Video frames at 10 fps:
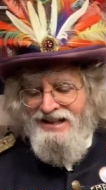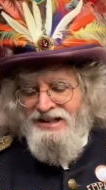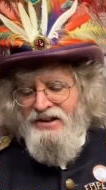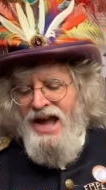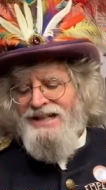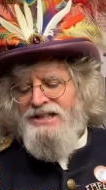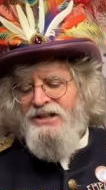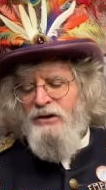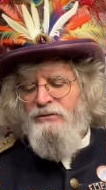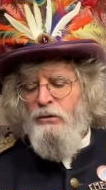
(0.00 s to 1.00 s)

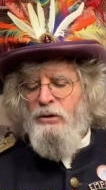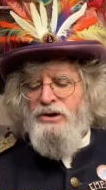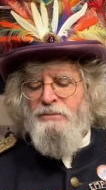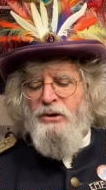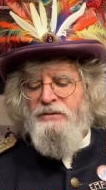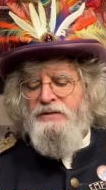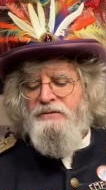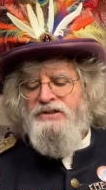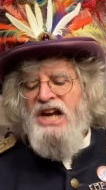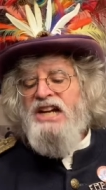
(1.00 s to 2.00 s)
1904, the birth
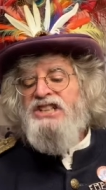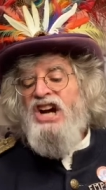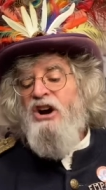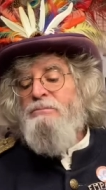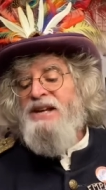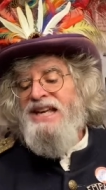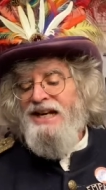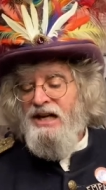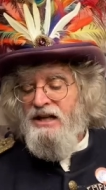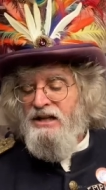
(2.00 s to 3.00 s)
of Deng
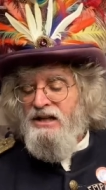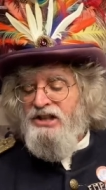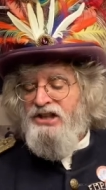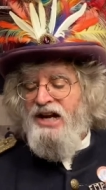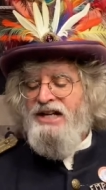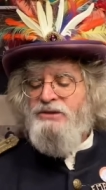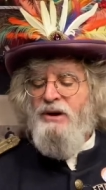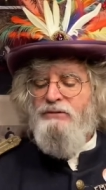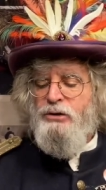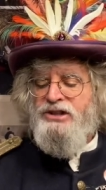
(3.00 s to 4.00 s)
Xiaoping, Chinese
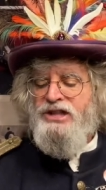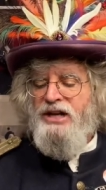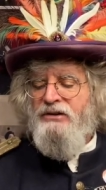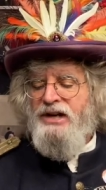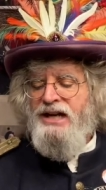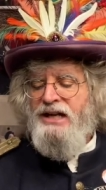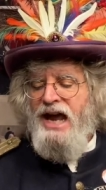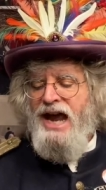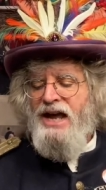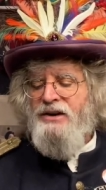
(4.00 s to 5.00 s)
revolutionary
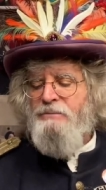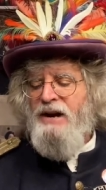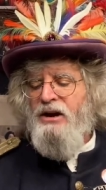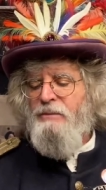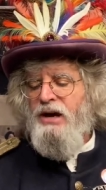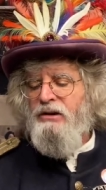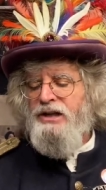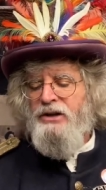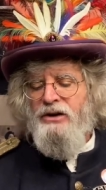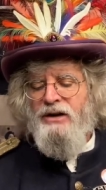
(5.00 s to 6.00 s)
and paramount
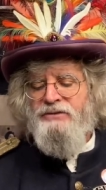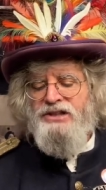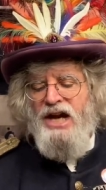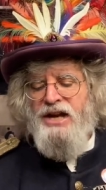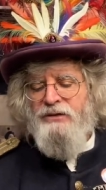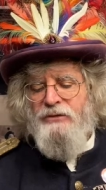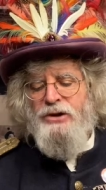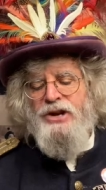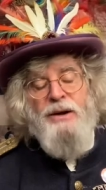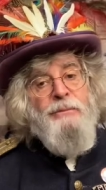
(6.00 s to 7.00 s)
leader of China for a
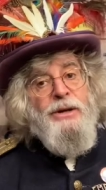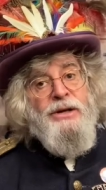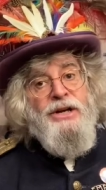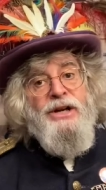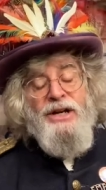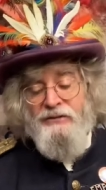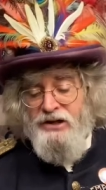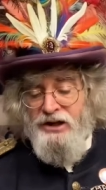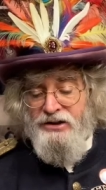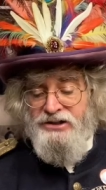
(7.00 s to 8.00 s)
number of
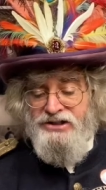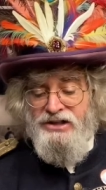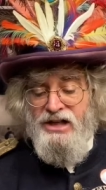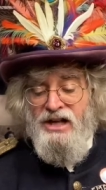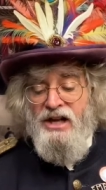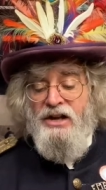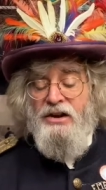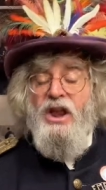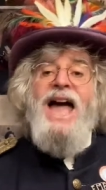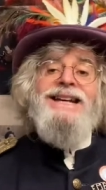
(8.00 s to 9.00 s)
years.
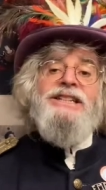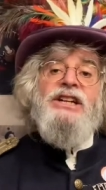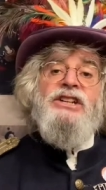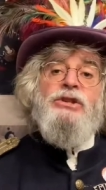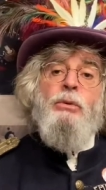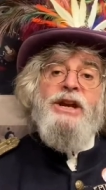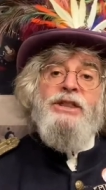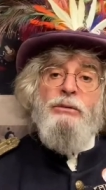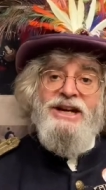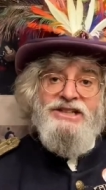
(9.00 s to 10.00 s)
1920, the
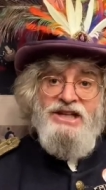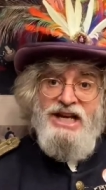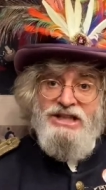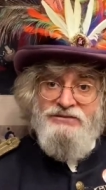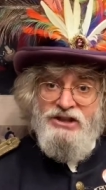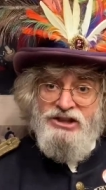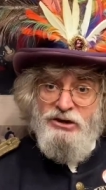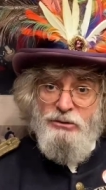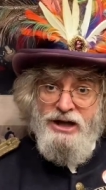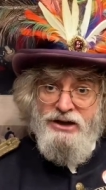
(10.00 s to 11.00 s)
great science
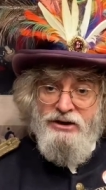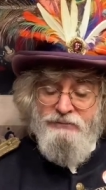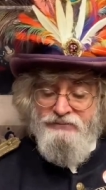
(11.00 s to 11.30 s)
fiction writer